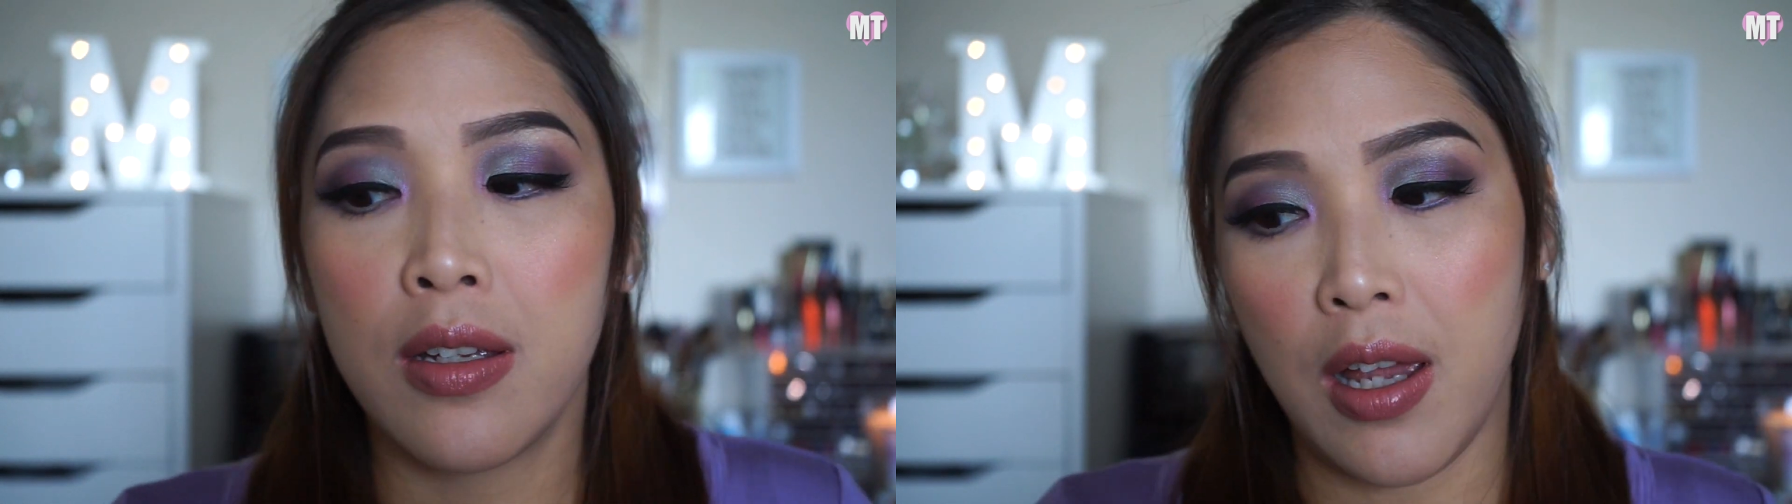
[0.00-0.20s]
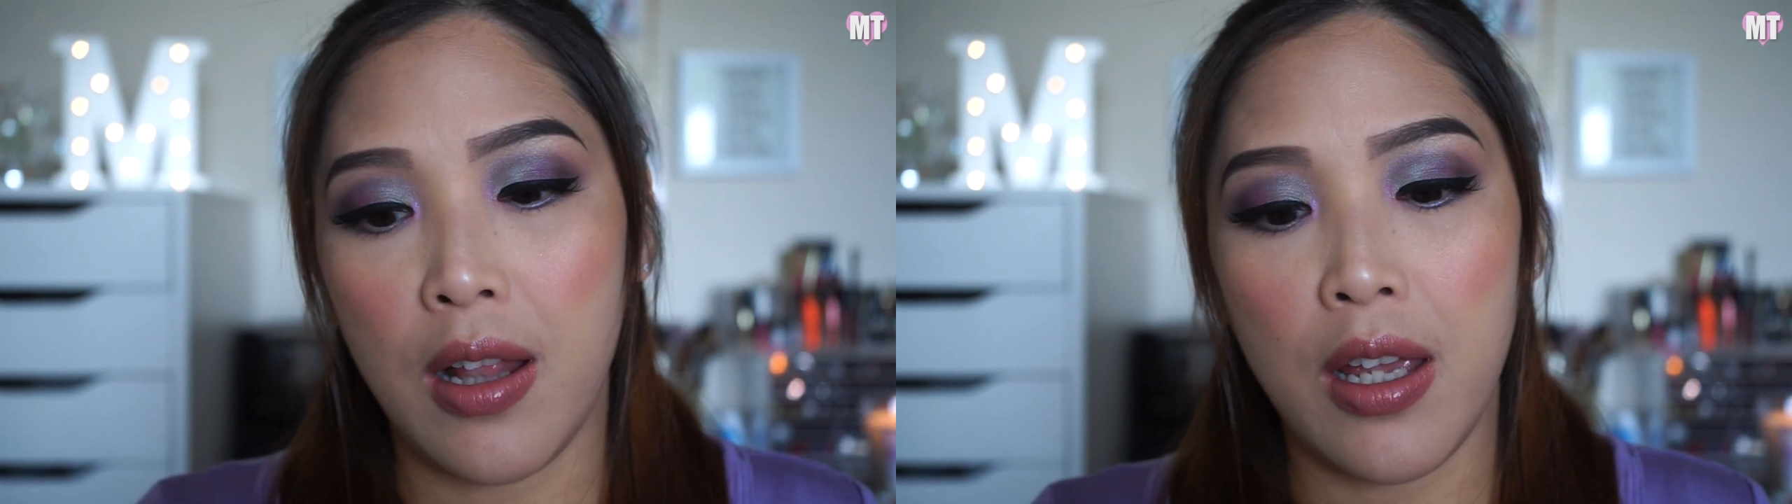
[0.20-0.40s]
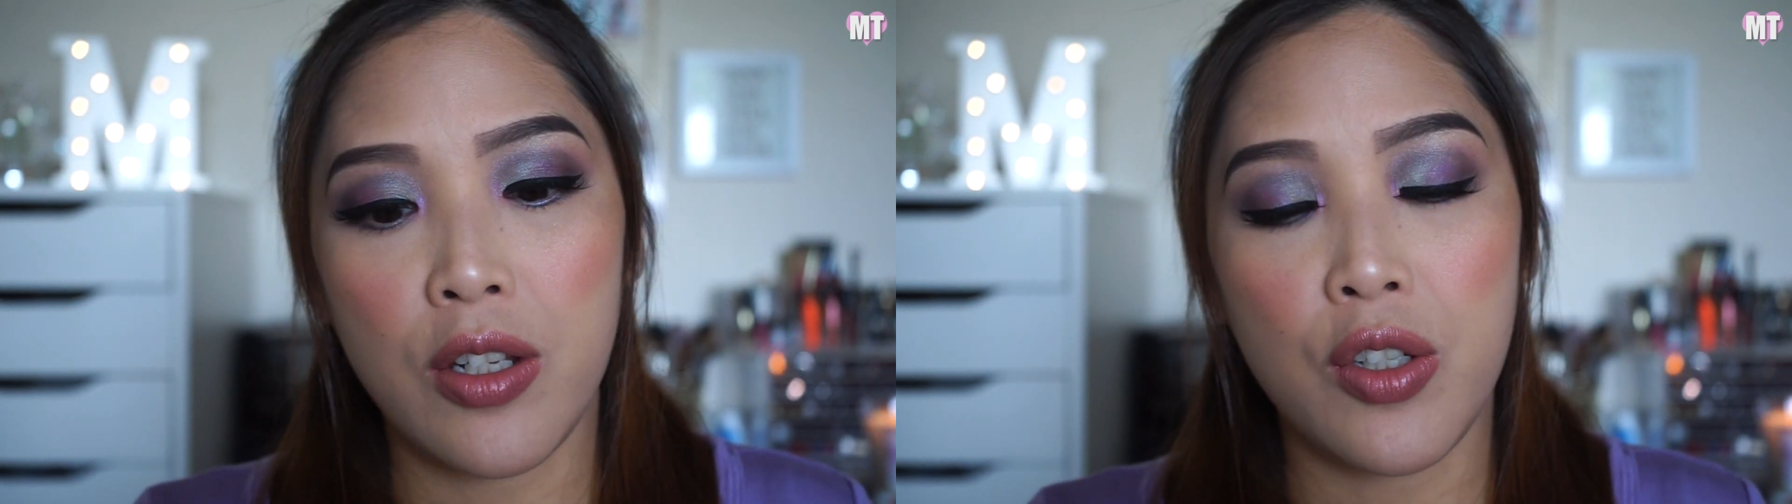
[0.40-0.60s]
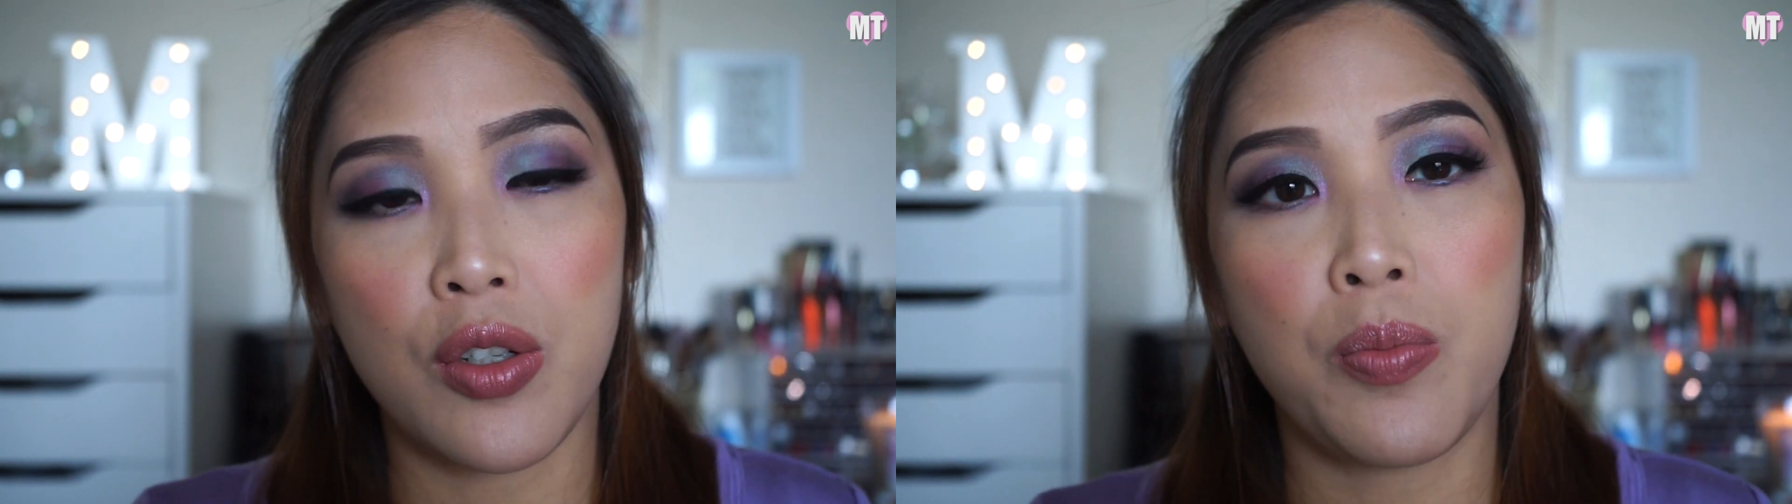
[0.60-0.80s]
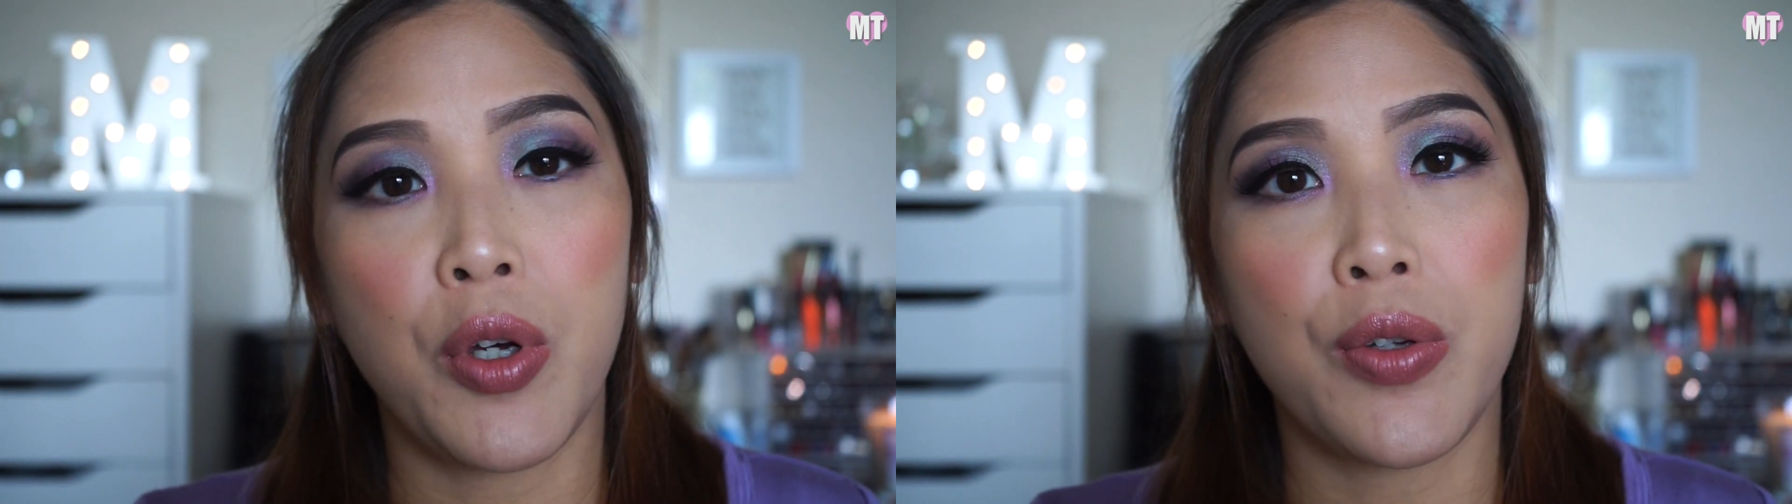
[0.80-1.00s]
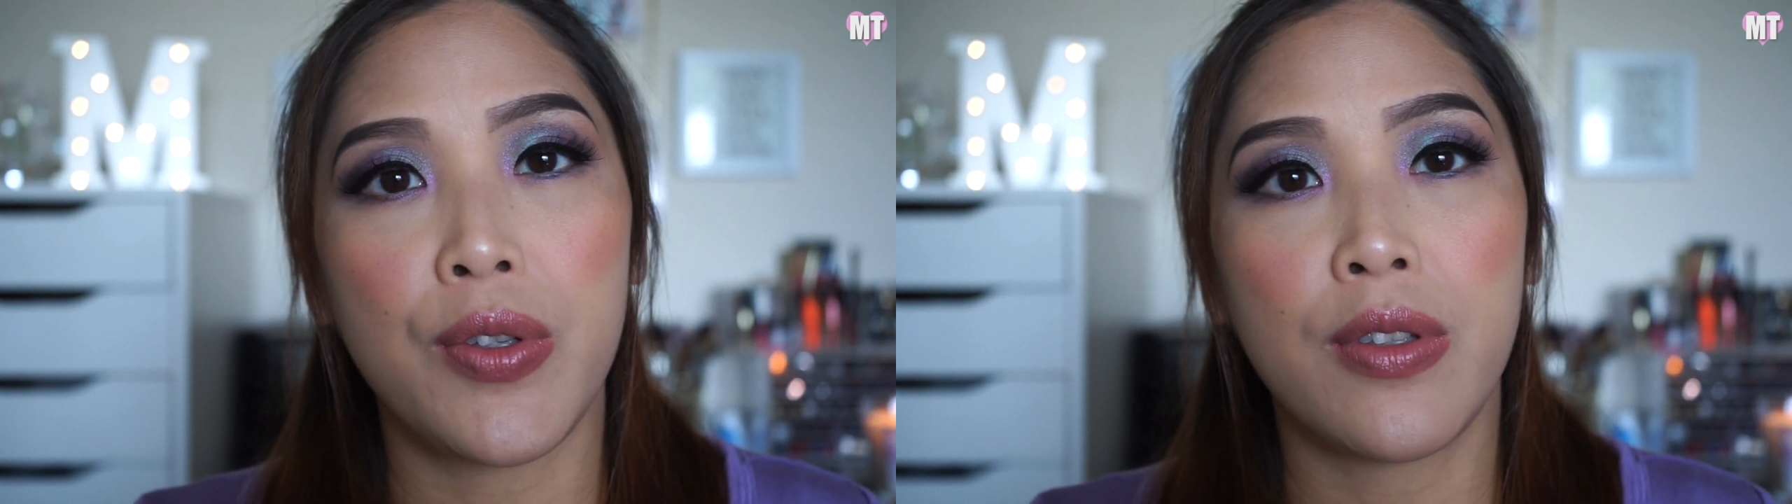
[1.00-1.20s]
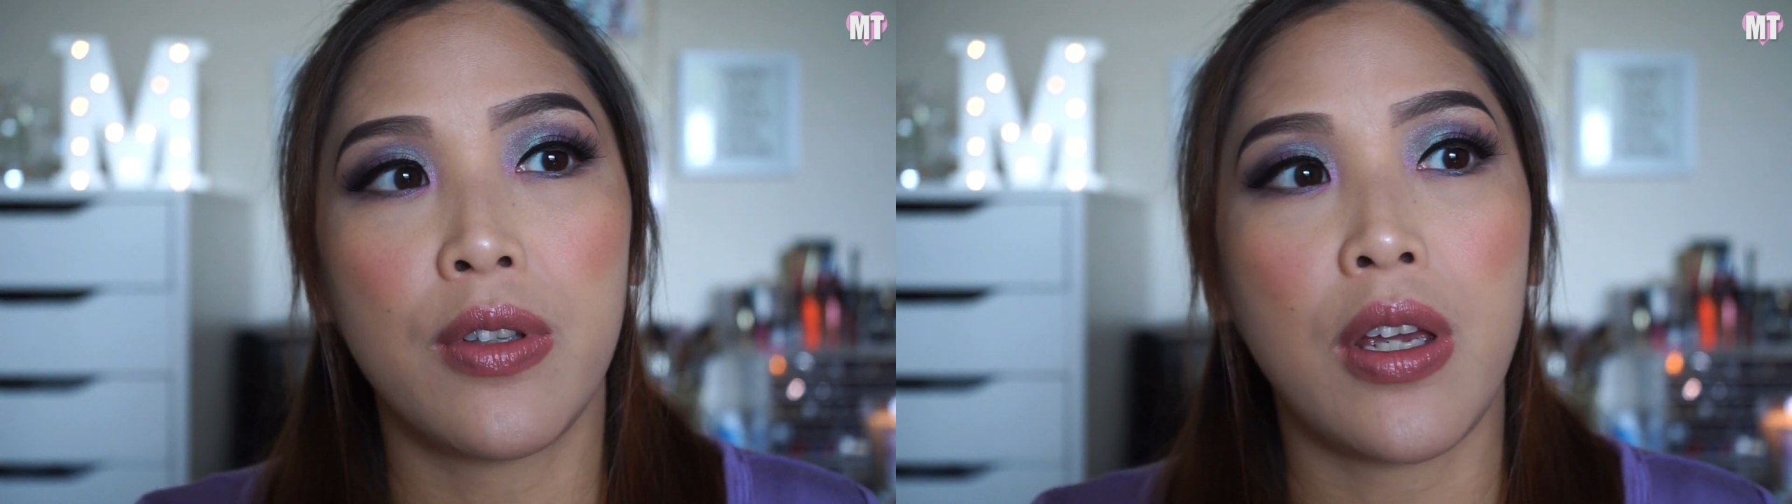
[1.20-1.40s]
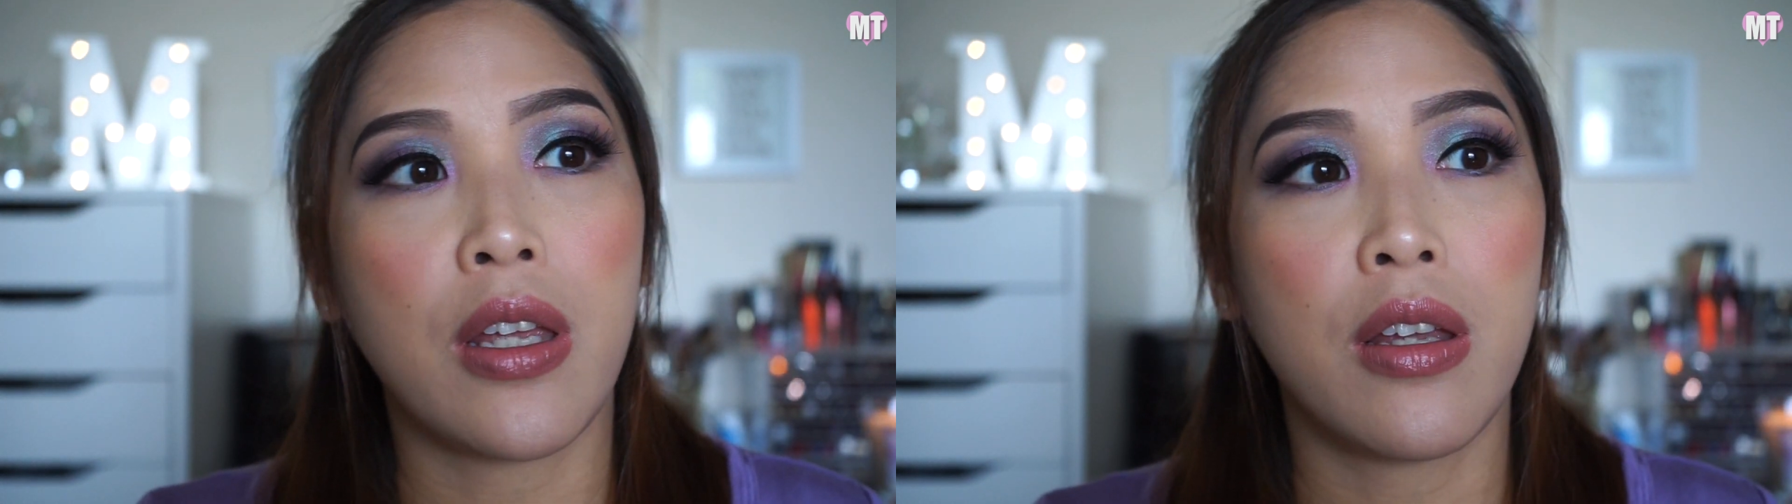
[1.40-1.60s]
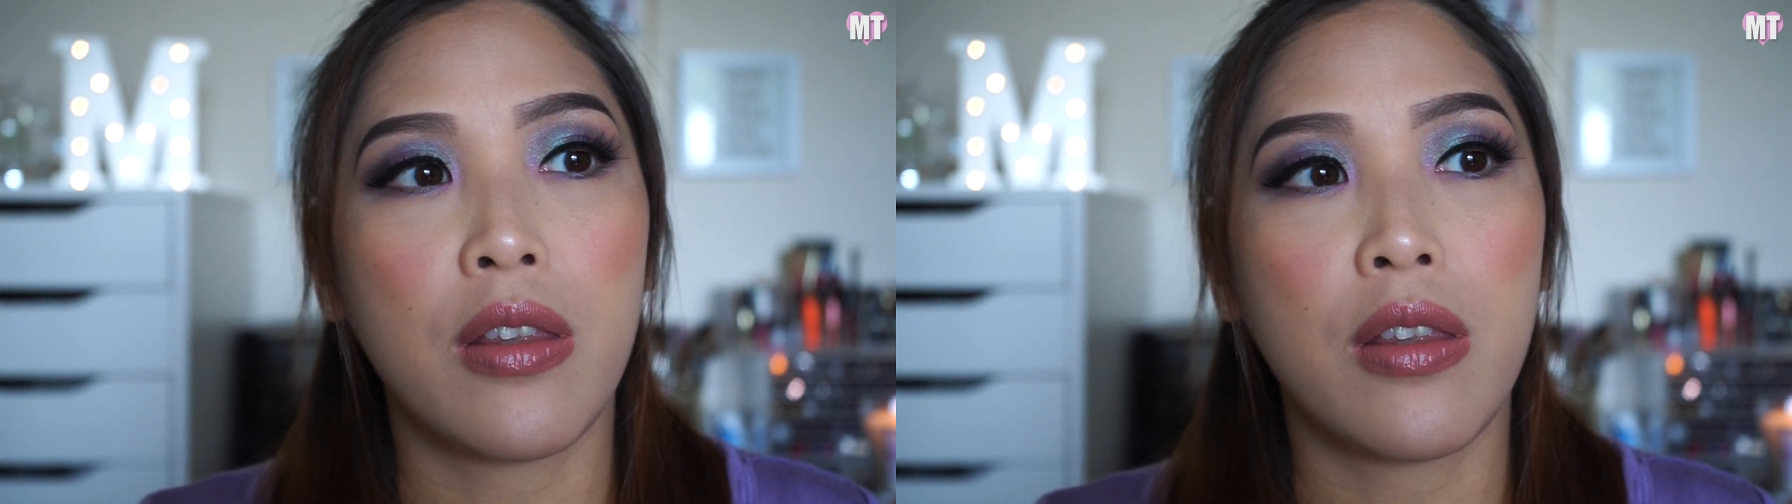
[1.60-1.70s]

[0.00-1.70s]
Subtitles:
I like to post like